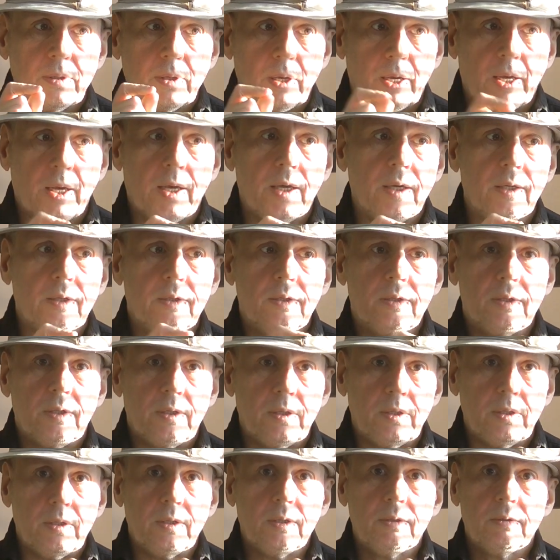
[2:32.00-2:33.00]
A,
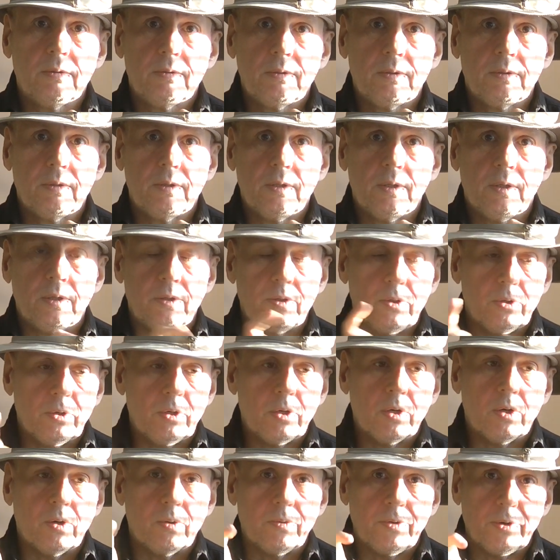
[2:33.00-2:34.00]
T, you
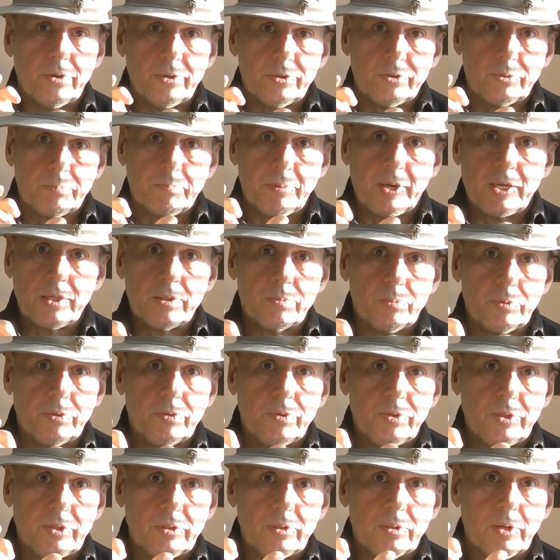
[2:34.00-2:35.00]
know there is space
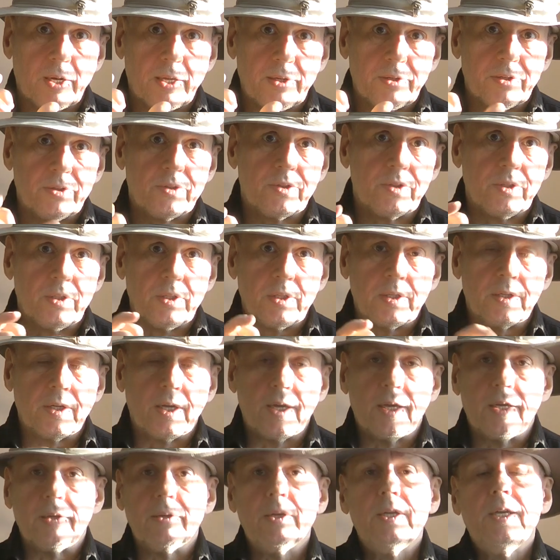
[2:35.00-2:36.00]
between the letter C and
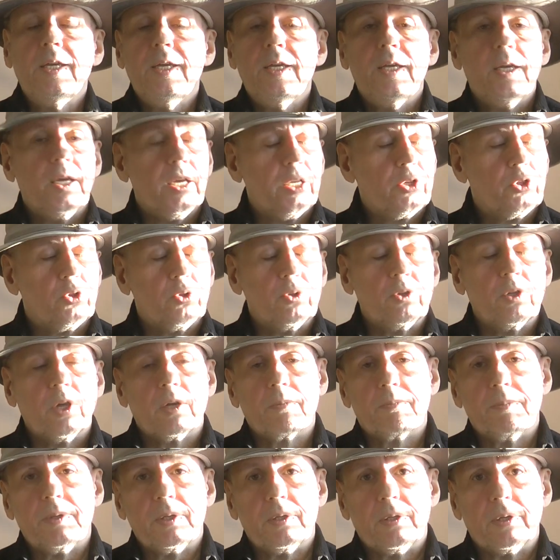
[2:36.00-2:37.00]
A. It should
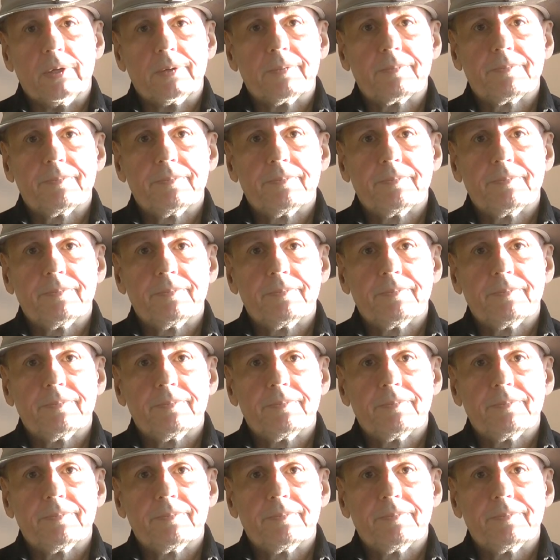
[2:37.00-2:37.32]
not be there.